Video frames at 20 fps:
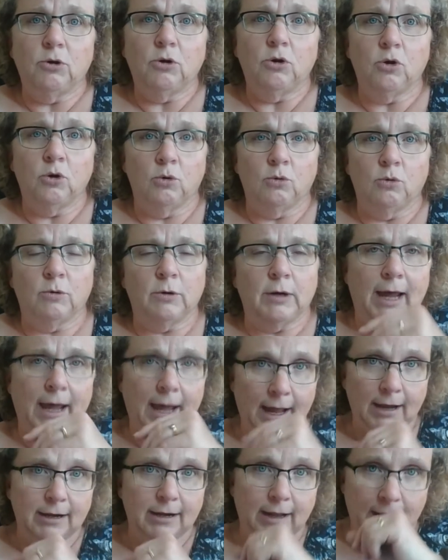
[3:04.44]
who
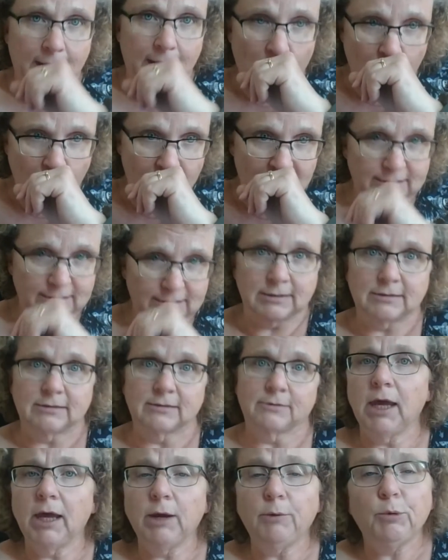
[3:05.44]
had a home business
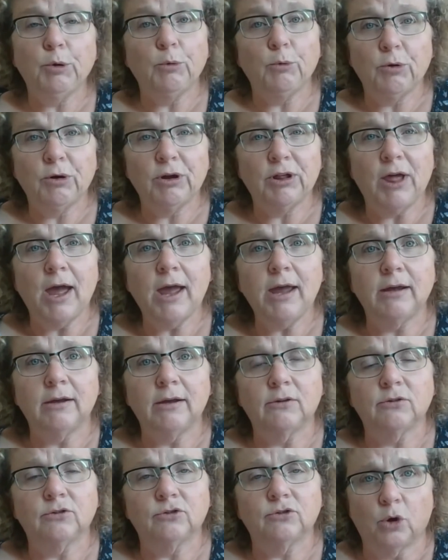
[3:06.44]
and were
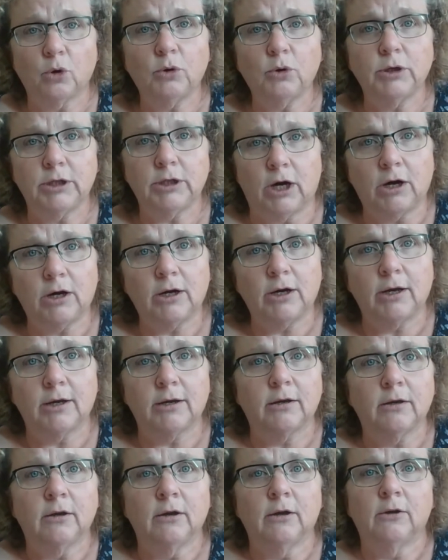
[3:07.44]
relying solely
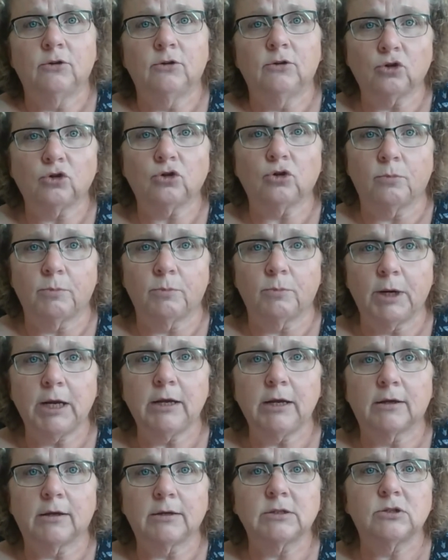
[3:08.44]
on social
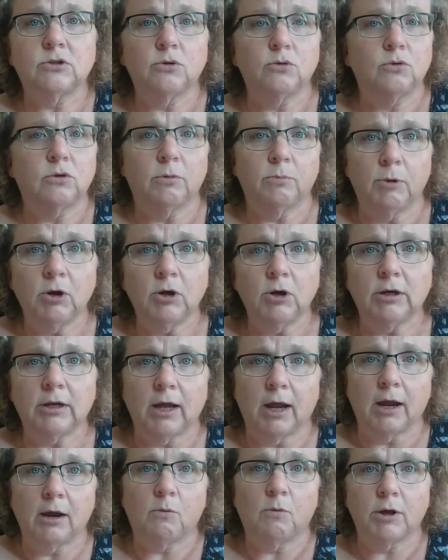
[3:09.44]
media to
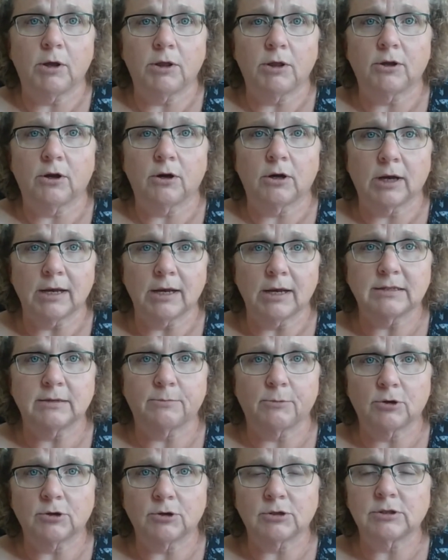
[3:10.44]
communicate with their
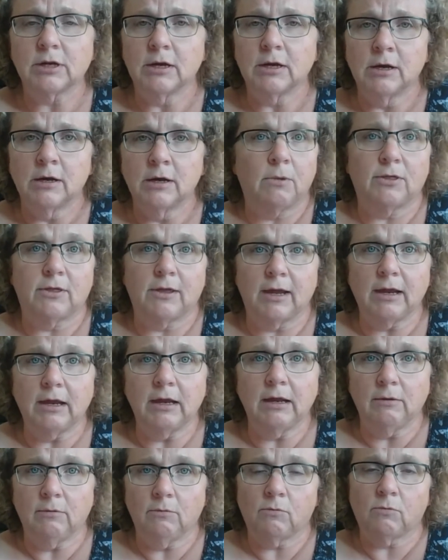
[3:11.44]
customers,
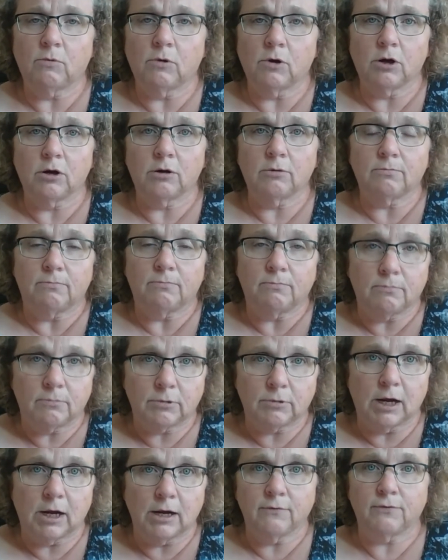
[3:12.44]
they were
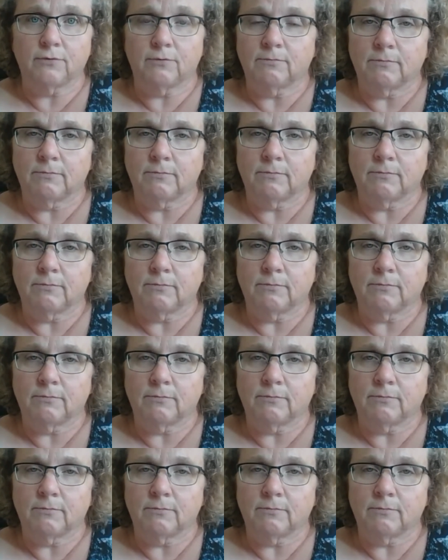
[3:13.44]
kind of